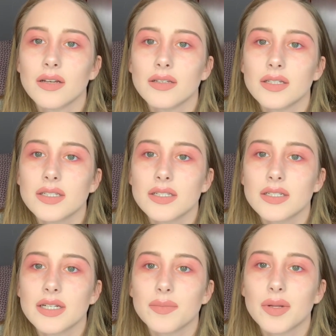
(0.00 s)
This is
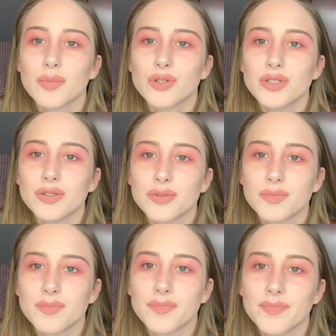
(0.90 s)
attempt number 2.
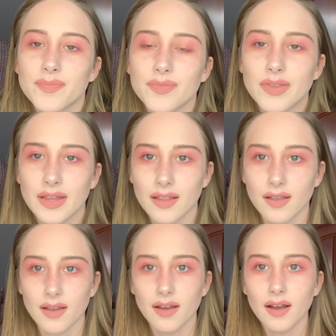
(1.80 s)

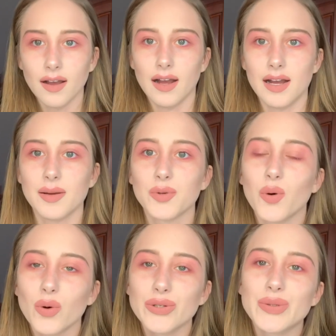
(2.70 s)
I'm
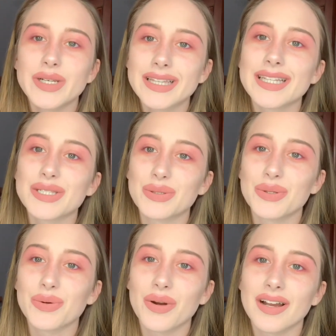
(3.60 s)
going to get this
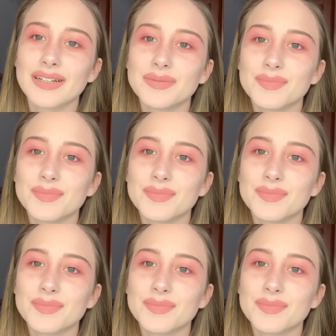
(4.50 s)
look right.